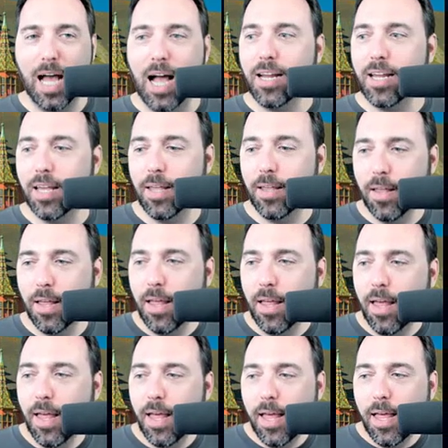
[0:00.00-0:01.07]
with Google
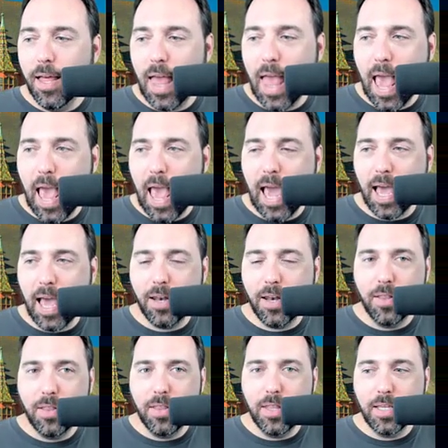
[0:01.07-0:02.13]
stock?
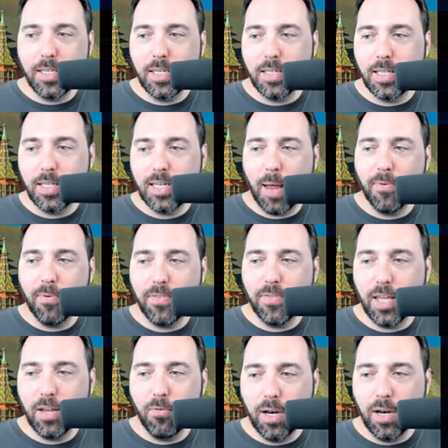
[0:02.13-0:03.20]
And this
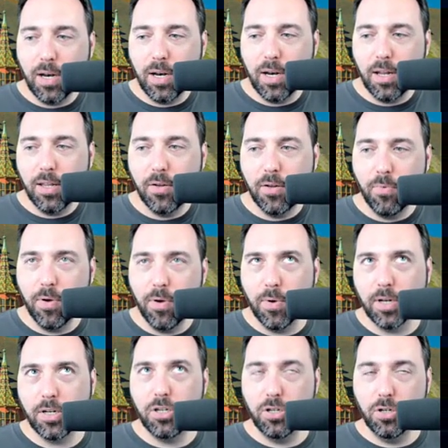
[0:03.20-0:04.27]
is the type of thing we
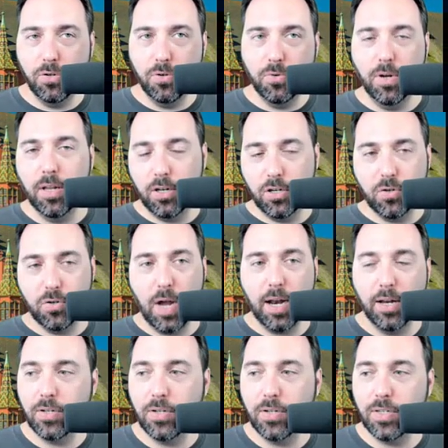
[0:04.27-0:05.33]
want
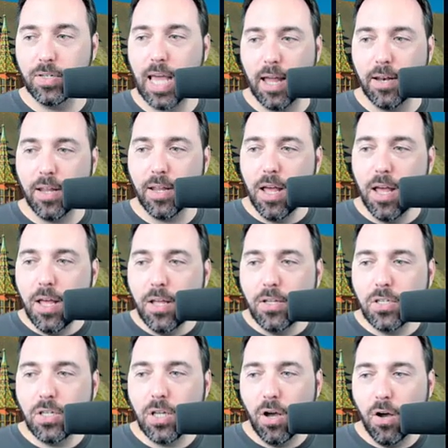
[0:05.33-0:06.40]
to try to
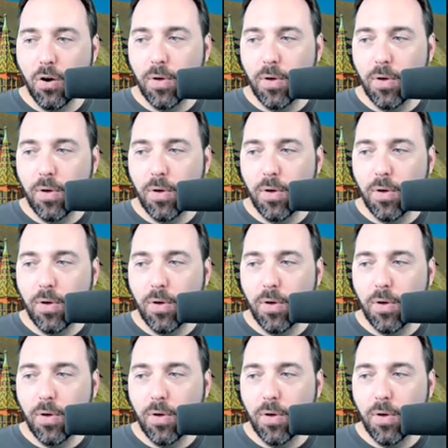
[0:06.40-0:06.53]
understand.